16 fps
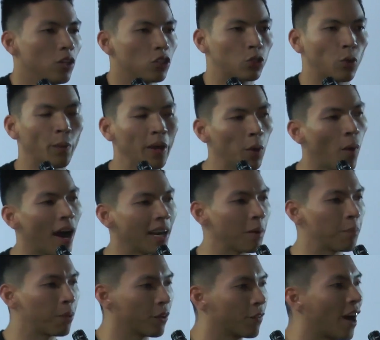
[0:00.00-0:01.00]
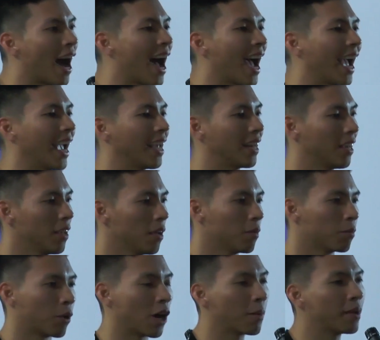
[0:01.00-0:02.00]
No! So we want to provide
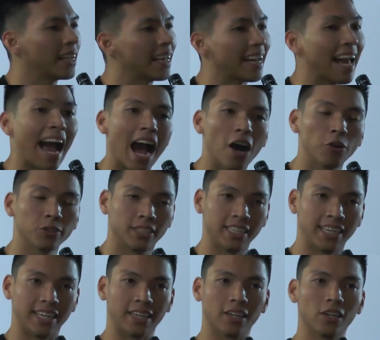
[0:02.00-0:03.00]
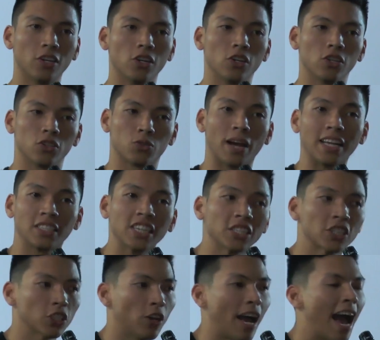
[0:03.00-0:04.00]
permanent housing,
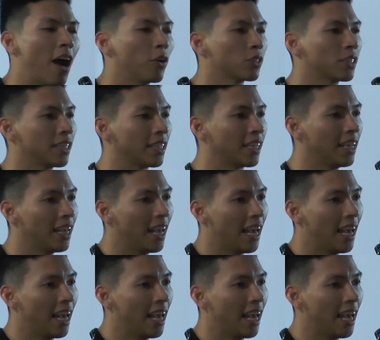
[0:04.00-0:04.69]
transitional housing,